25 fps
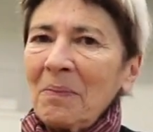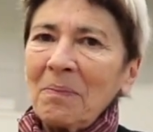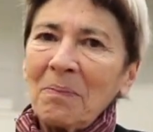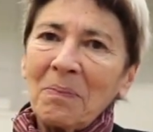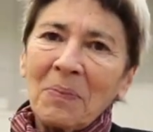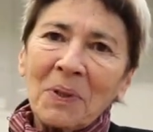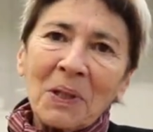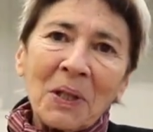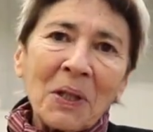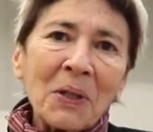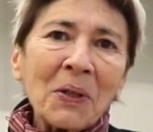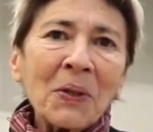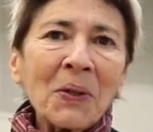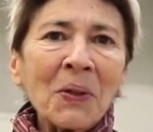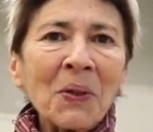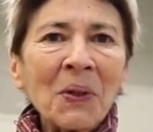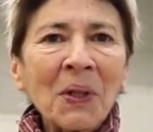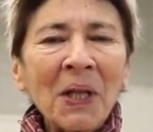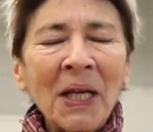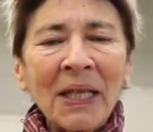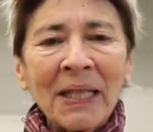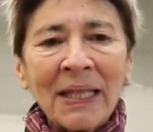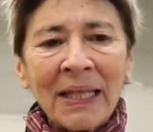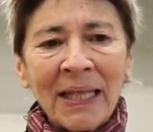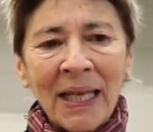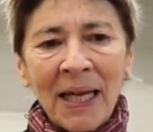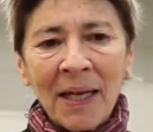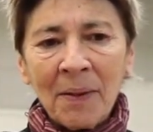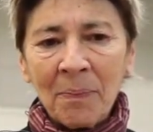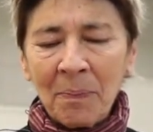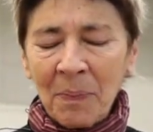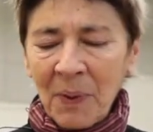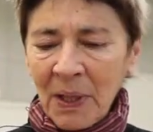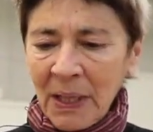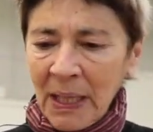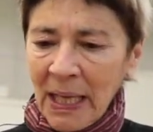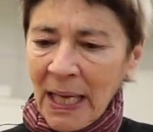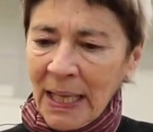political like that,
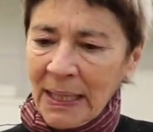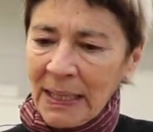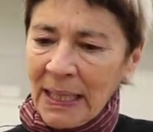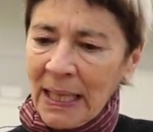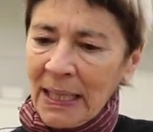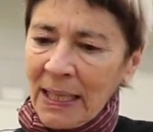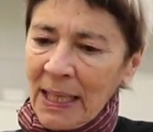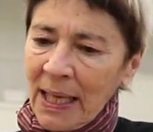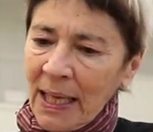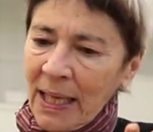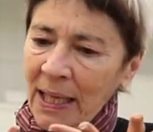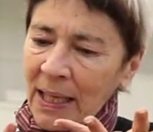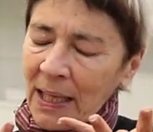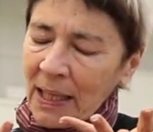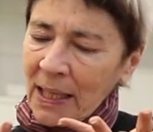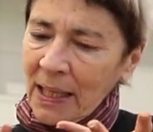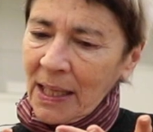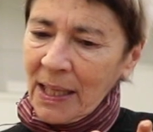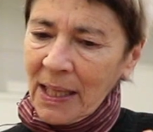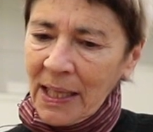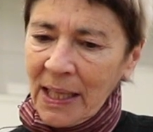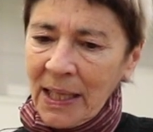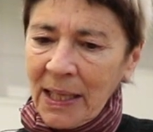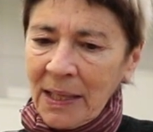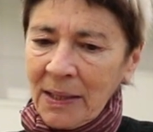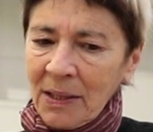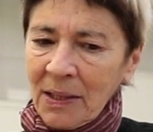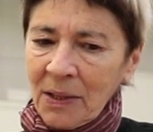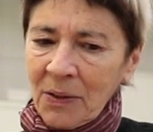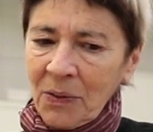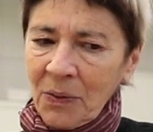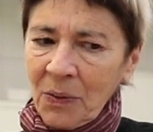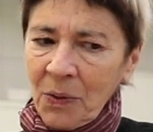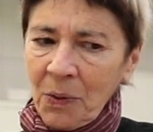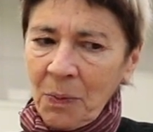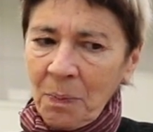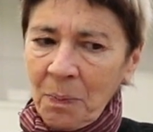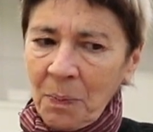and then in the
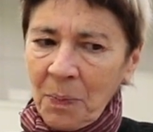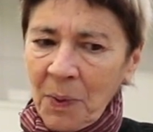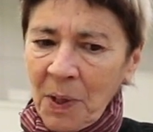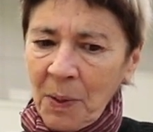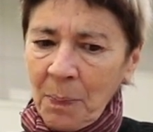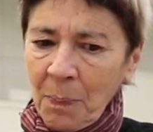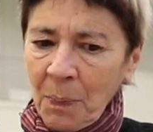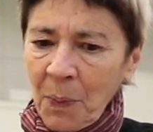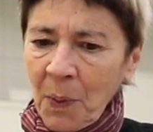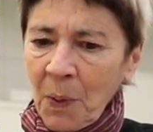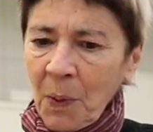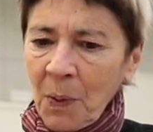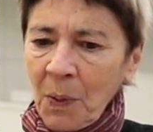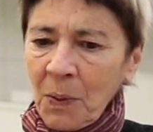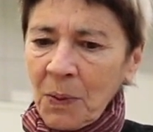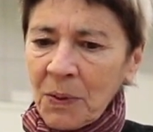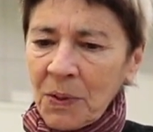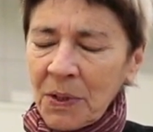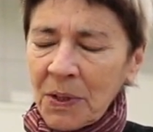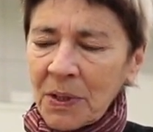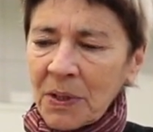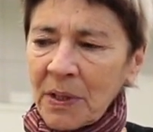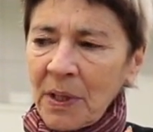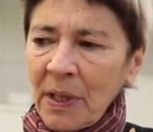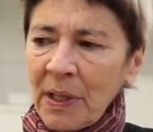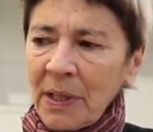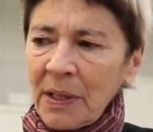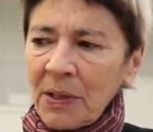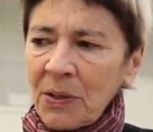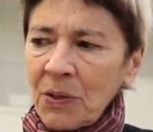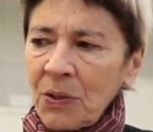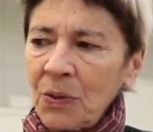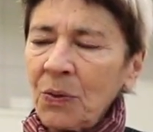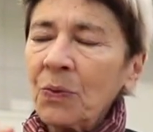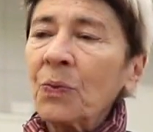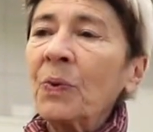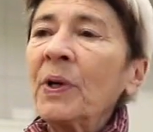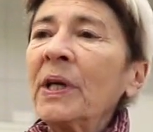group, people start
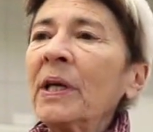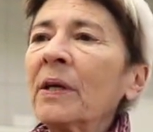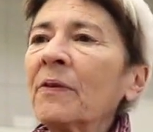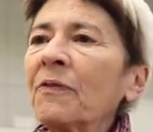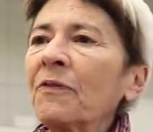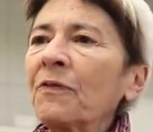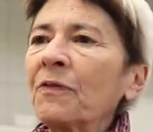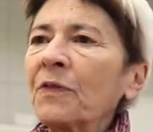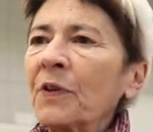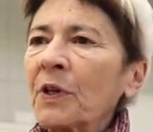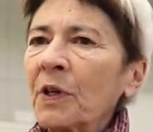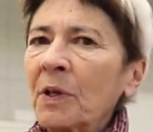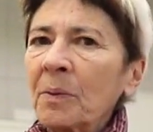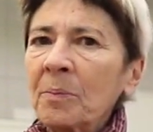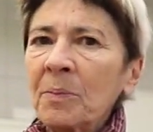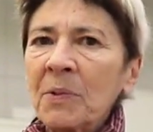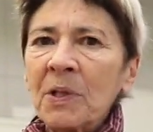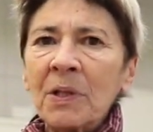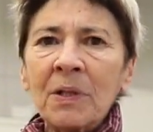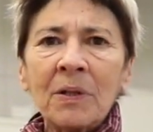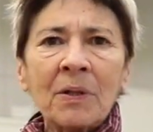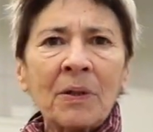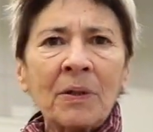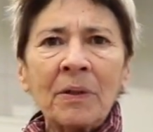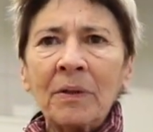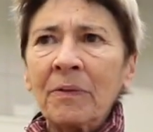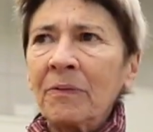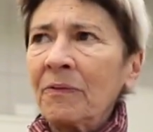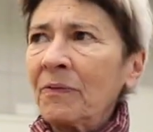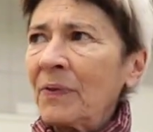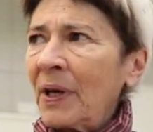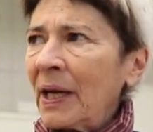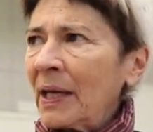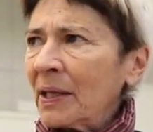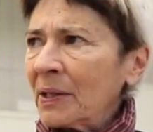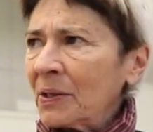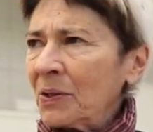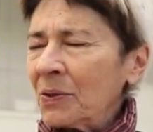to reaffirm certain
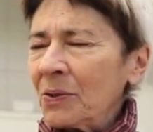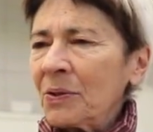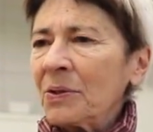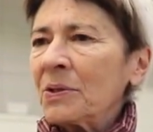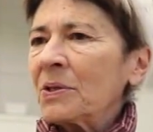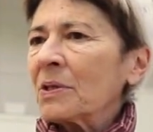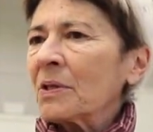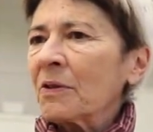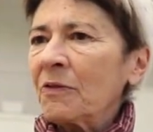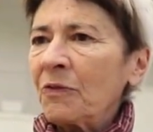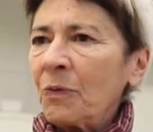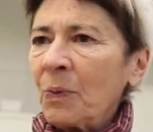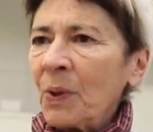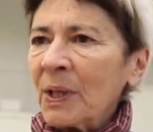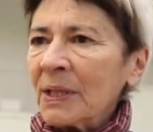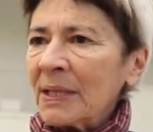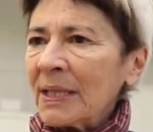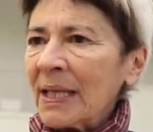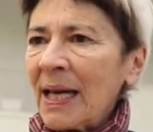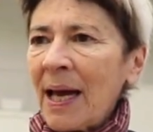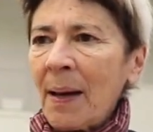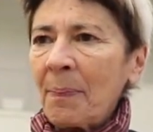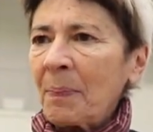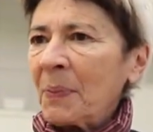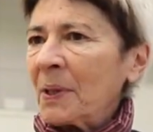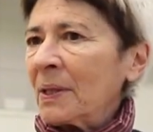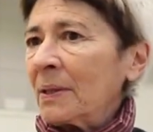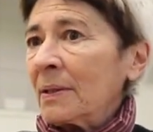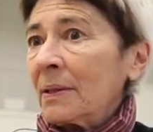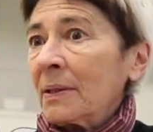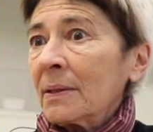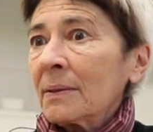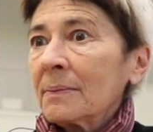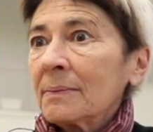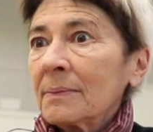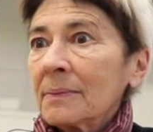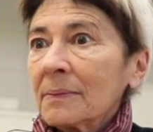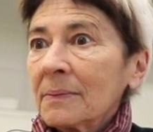values of what's happened,
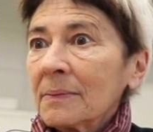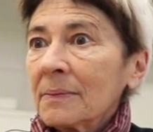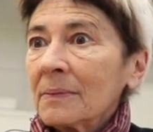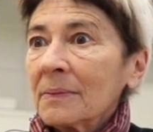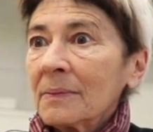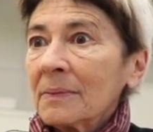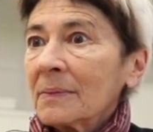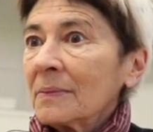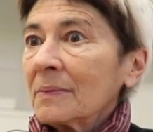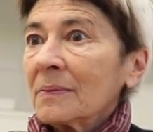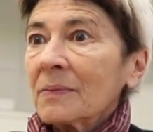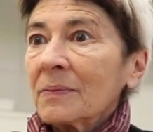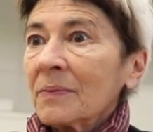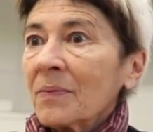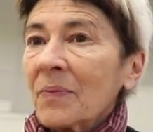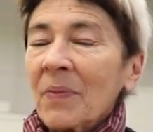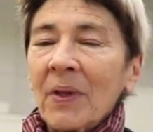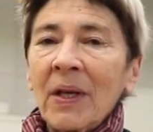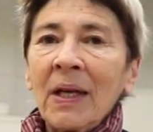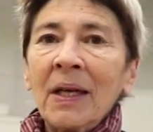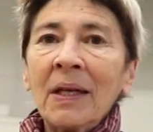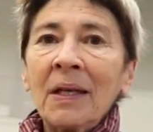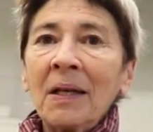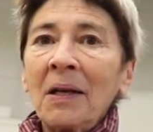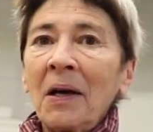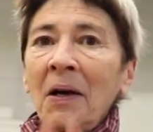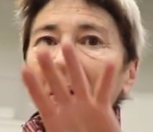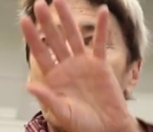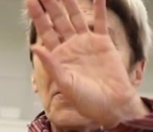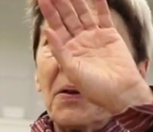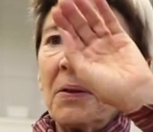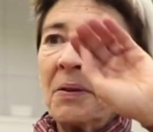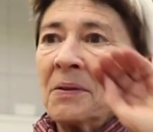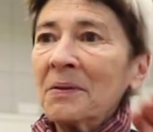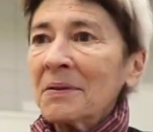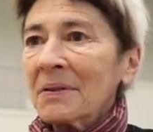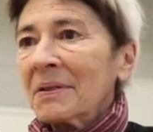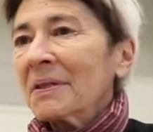and
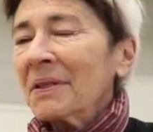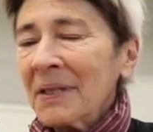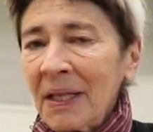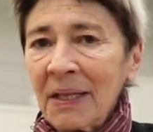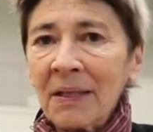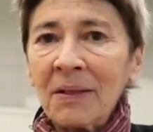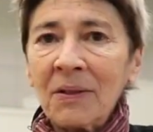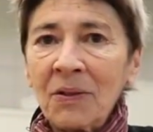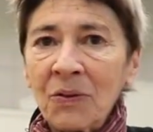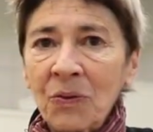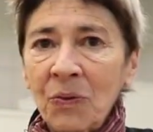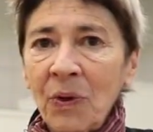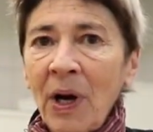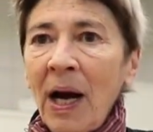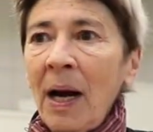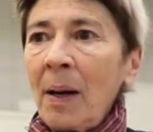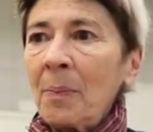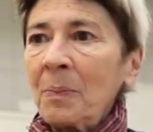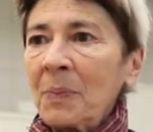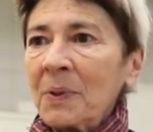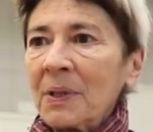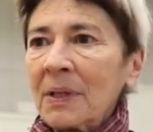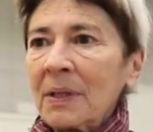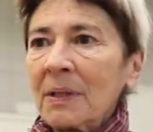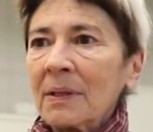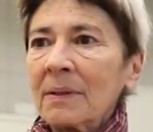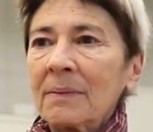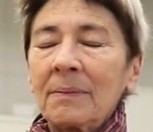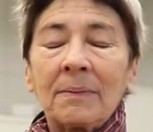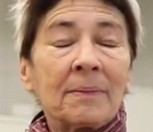others get dropped,